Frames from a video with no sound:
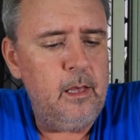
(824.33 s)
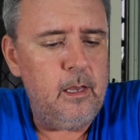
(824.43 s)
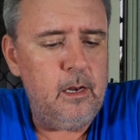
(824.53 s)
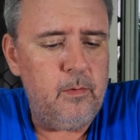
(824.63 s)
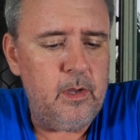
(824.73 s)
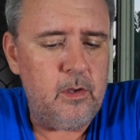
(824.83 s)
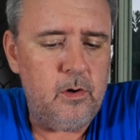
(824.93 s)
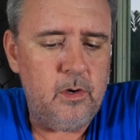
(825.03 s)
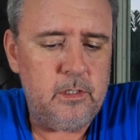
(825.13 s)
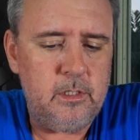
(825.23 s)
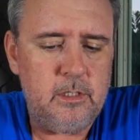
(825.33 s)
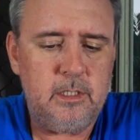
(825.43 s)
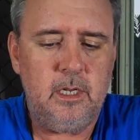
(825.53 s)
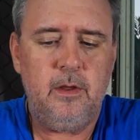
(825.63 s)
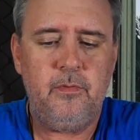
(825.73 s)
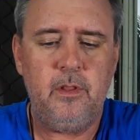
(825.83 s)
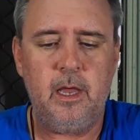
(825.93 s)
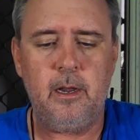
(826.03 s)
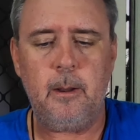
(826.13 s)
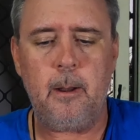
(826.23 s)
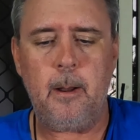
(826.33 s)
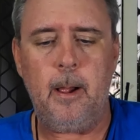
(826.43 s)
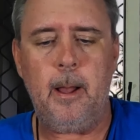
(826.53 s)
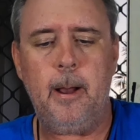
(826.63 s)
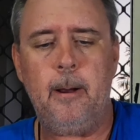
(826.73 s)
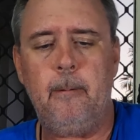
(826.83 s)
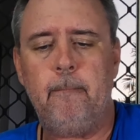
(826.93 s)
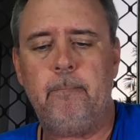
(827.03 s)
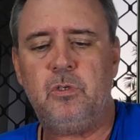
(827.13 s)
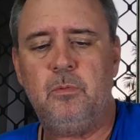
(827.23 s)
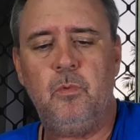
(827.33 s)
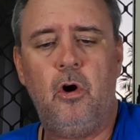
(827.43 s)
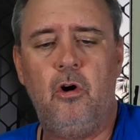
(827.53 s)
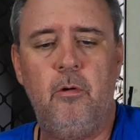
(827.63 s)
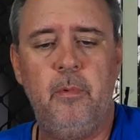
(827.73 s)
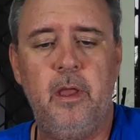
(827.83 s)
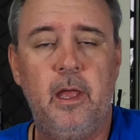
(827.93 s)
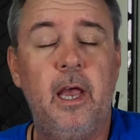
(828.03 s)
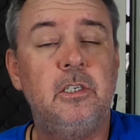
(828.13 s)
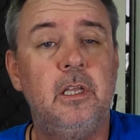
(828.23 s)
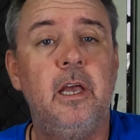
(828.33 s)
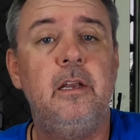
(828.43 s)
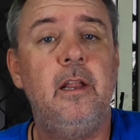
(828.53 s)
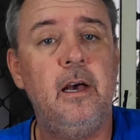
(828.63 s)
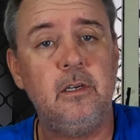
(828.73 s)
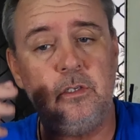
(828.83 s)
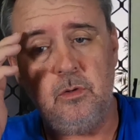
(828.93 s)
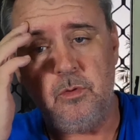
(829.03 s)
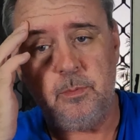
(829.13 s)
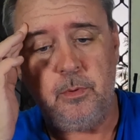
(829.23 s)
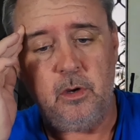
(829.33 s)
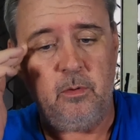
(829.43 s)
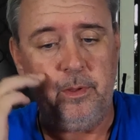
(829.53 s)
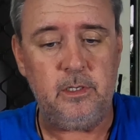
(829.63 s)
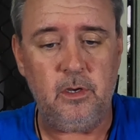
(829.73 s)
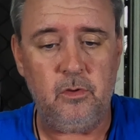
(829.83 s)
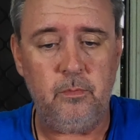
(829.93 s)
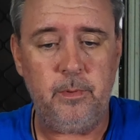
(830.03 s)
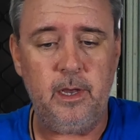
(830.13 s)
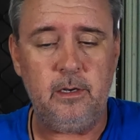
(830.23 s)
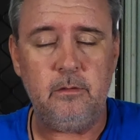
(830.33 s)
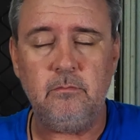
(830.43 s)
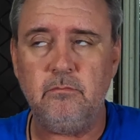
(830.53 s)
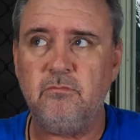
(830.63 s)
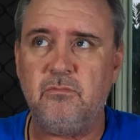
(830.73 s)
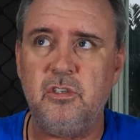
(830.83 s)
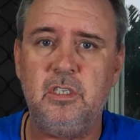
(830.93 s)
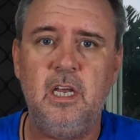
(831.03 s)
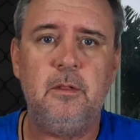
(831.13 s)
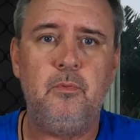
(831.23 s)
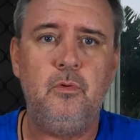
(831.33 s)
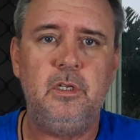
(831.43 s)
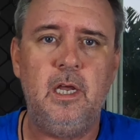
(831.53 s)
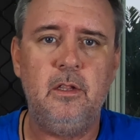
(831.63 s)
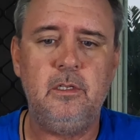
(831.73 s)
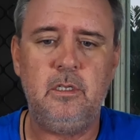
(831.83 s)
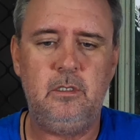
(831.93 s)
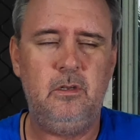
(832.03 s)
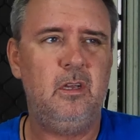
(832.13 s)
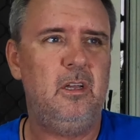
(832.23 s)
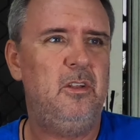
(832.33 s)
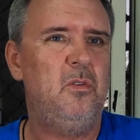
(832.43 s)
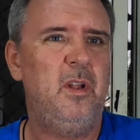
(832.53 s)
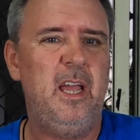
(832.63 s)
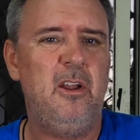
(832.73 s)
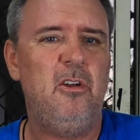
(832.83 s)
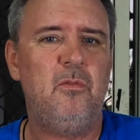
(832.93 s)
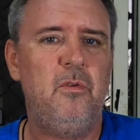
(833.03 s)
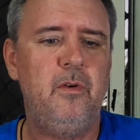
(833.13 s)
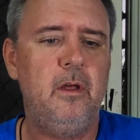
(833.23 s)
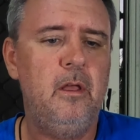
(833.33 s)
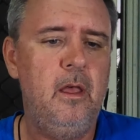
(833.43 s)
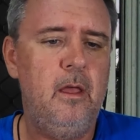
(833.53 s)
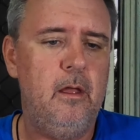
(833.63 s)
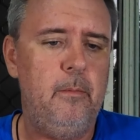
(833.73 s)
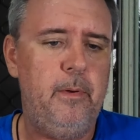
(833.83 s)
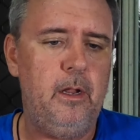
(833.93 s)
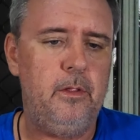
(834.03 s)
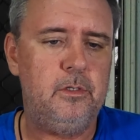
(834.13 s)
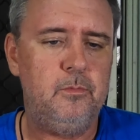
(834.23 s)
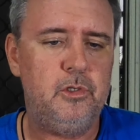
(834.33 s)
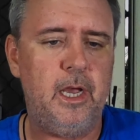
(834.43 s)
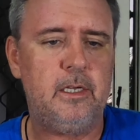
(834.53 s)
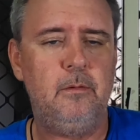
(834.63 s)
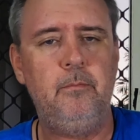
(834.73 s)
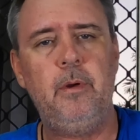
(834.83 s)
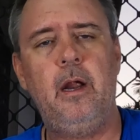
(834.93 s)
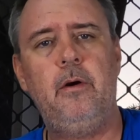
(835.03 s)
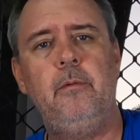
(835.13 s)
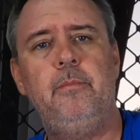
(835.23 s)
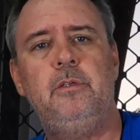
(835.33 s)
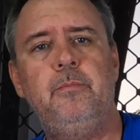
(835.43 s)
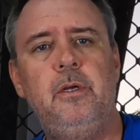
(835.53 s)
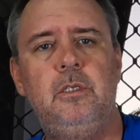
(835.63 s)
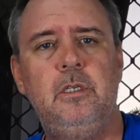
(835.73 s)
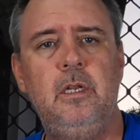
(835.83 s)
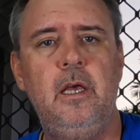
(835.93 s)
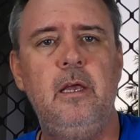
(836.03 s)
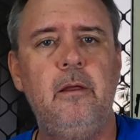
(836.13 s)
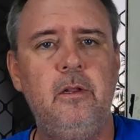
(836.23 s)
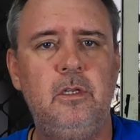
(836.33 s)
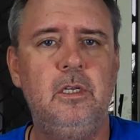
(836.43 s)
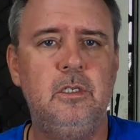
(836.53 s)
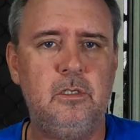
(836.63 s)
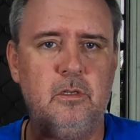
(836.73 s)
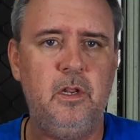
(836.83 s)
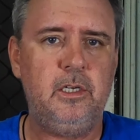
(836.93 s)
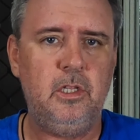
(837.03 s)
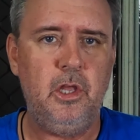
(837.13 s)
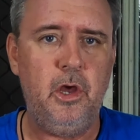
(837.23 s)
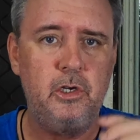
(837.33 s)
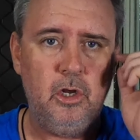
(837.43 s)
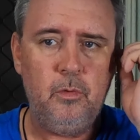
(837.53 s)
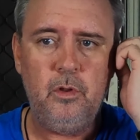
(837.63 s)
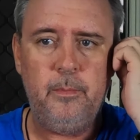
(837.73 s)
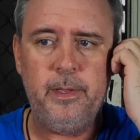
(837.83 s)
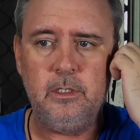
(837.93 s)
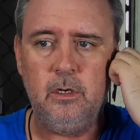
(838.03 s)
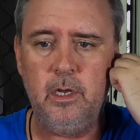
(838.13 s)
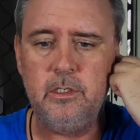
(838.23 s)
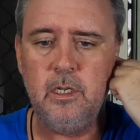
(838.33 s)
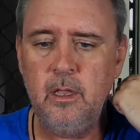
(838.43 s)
Anyway guys, that's enough of that. Tomorrow I'm actually heading out to a spot I've been told about just south of Port Douglas. It's like a little landlocked river. Apparently there's some jacks and barra and bits and pieces in there. It does connect to the ocean on really big tides.